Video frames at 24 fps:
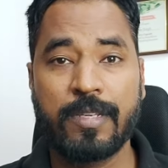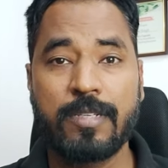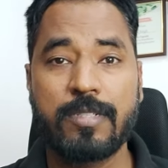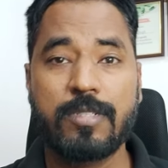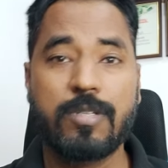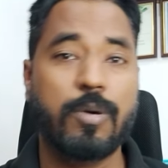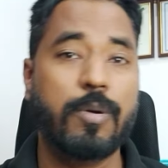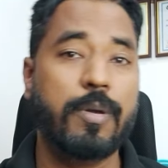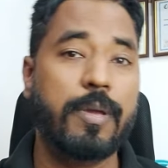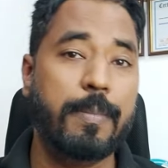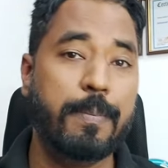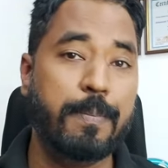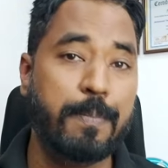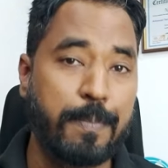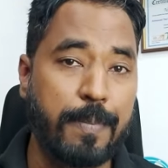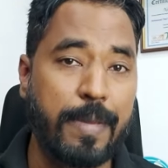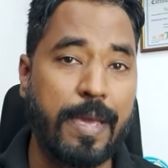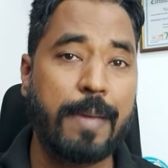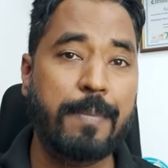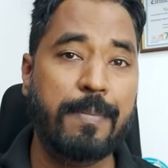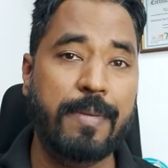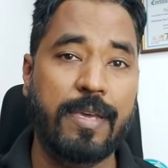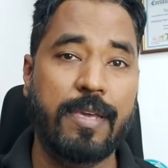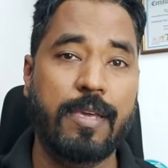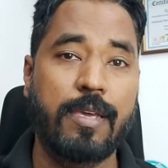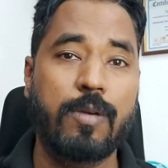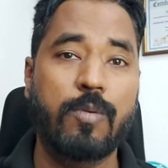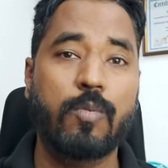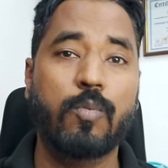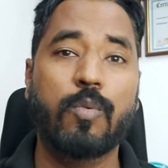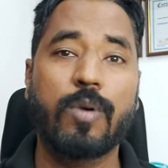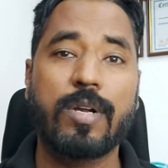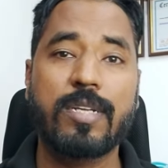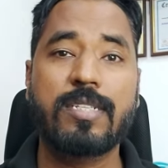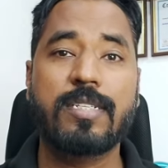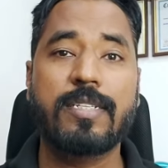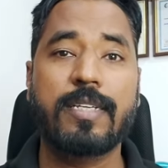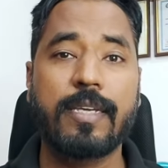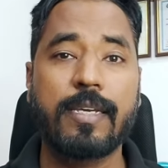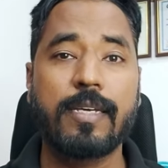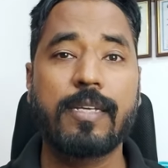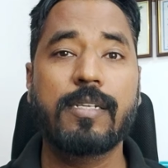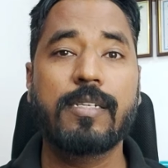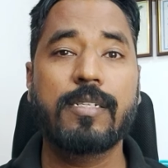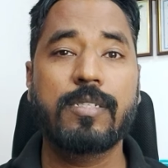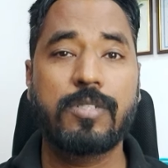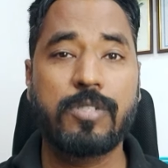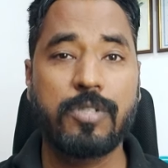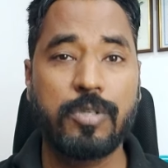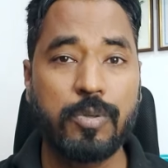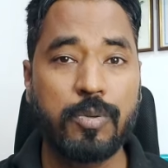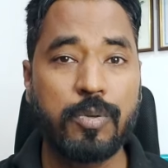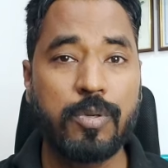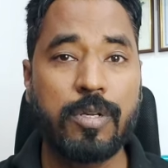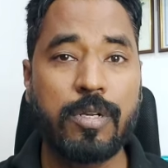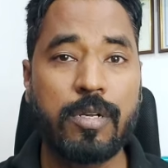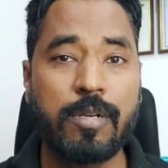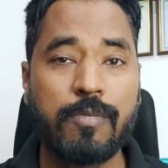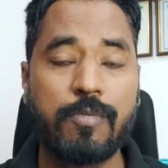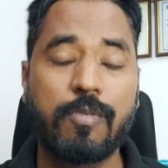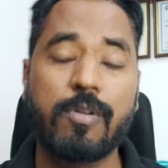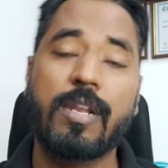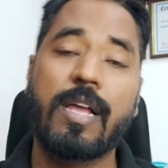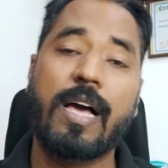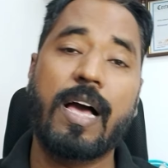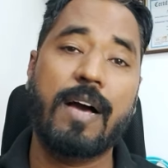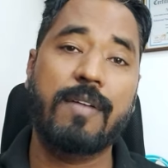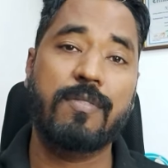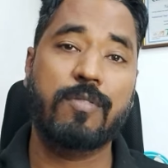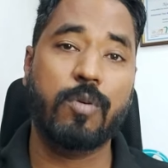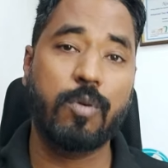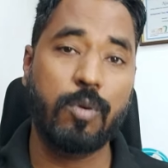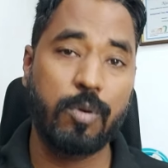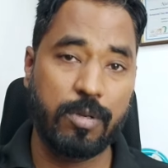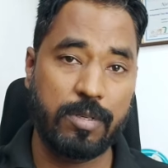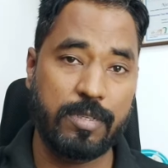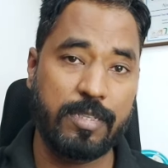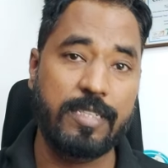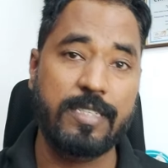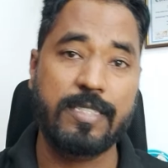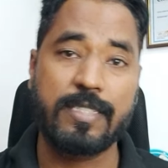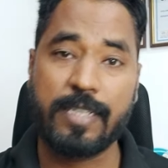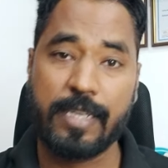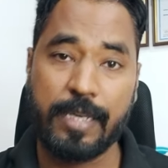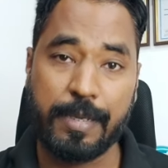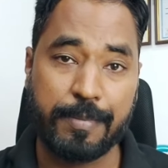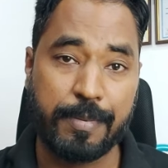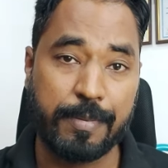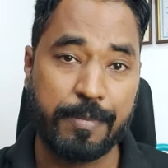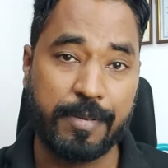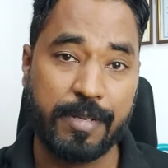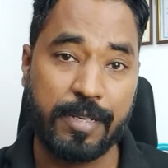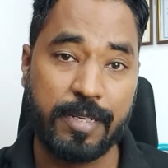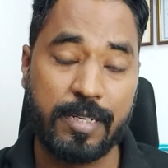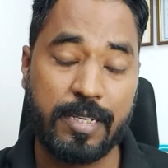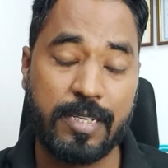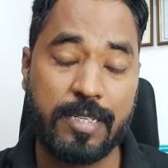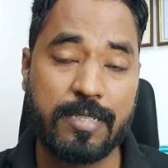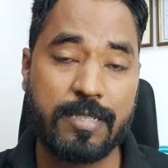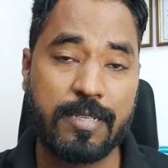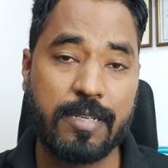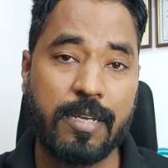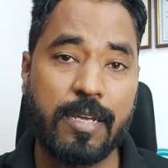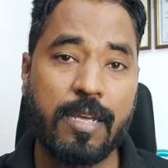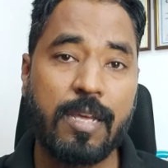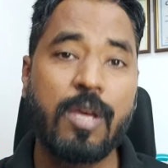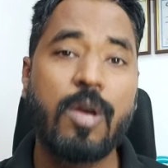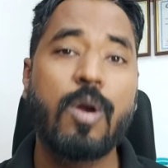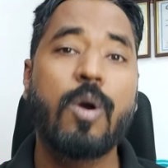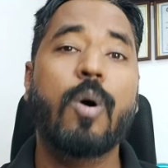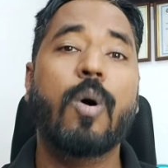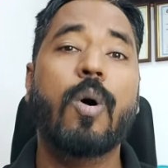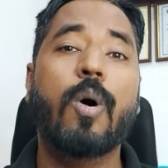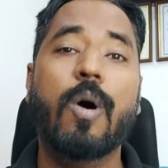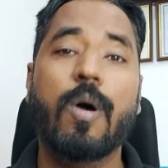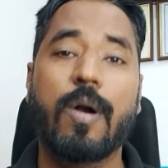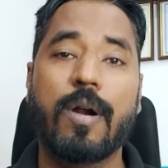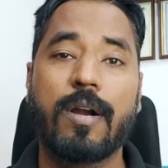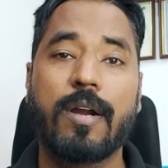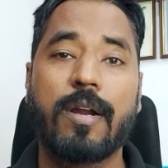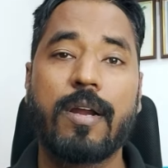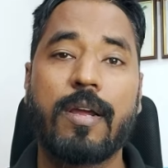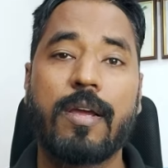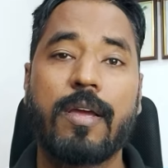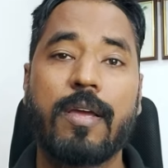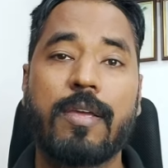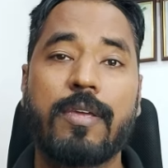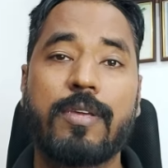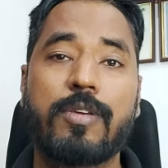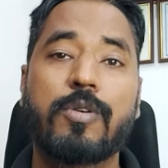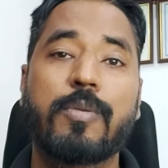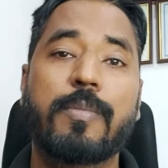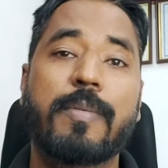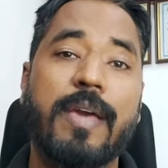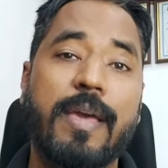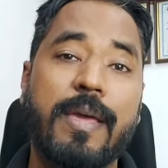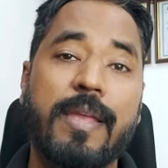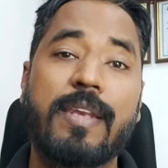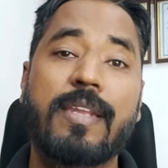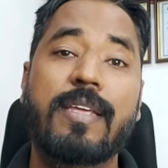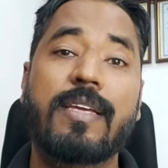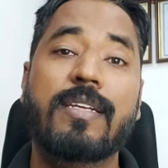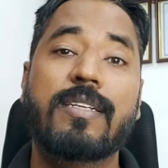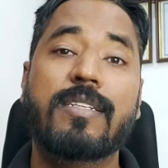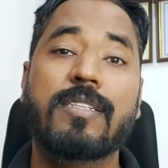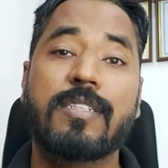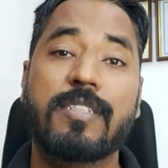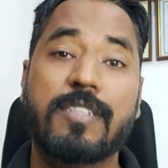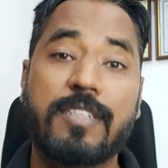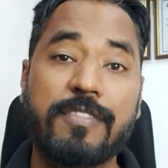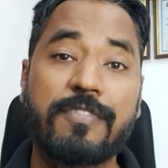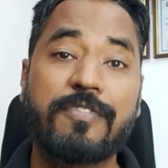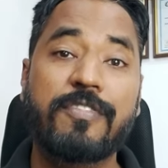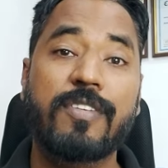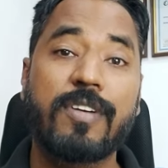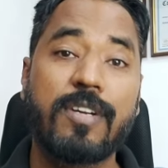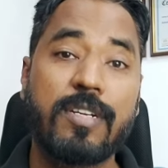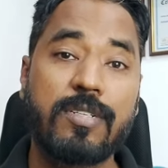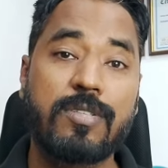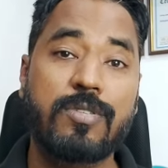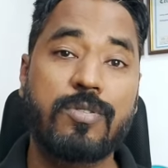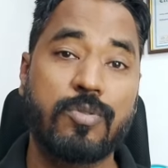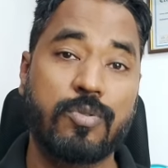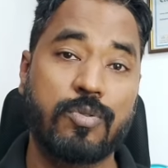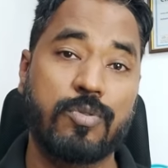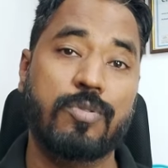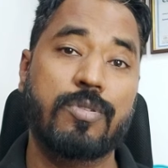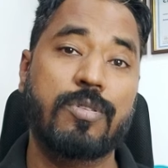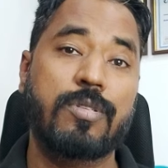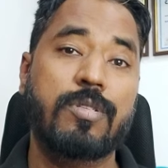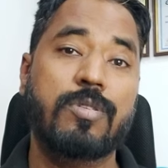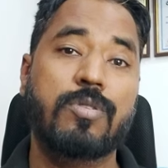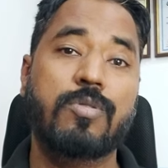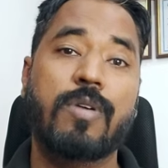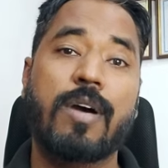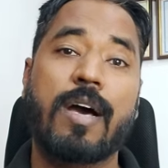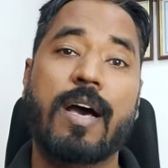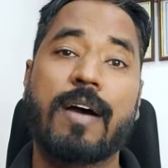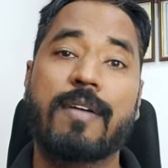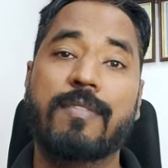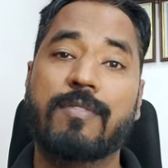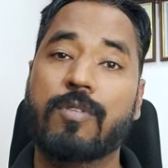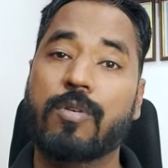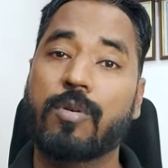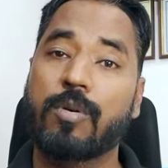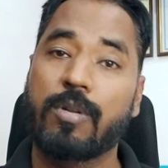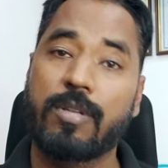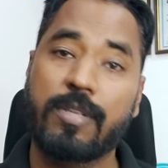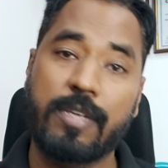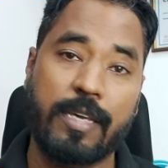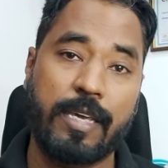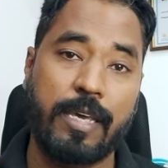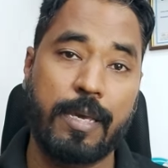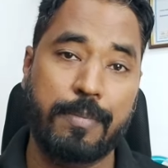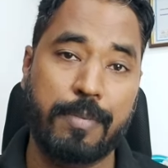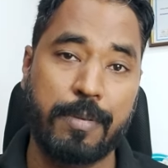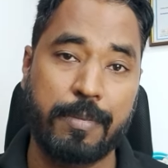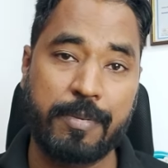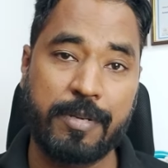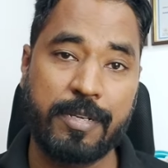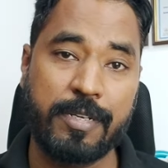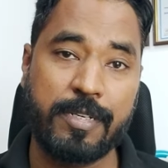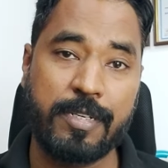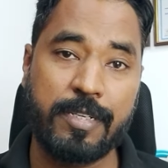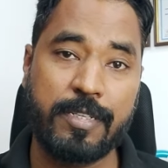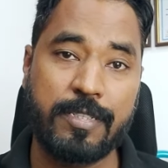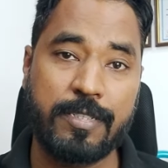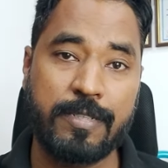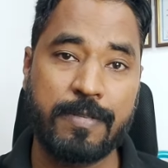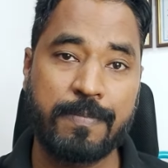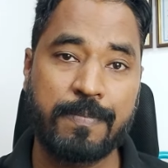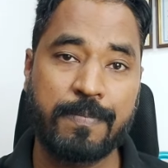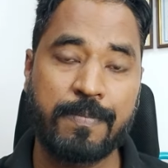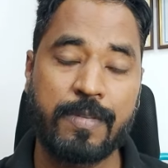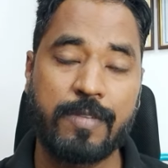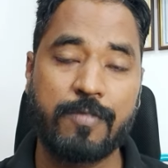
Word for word: So maybe one single tool will have all these capabilities, or you may need different tools to have all the capabilities.